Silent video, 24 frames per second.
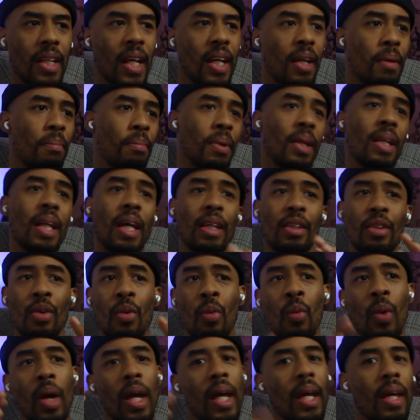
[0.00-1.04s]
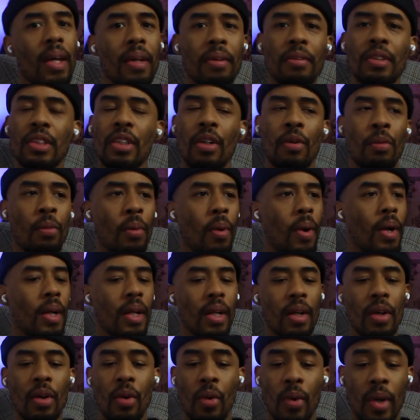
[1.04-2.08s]
That could be like the waves of
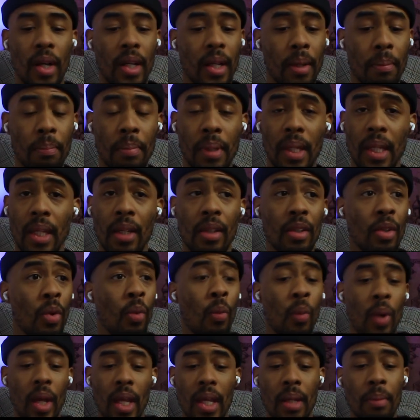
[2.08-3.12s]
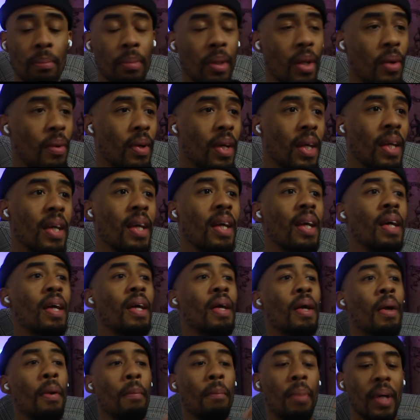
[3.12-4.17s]
water or it could be the wind blowing.
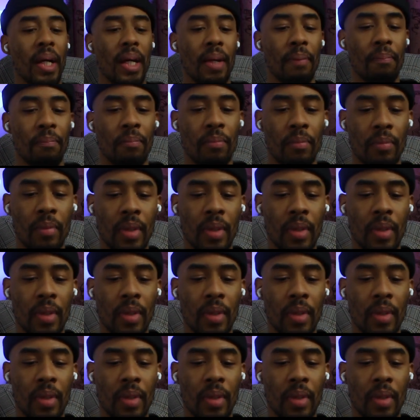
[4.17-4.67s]
But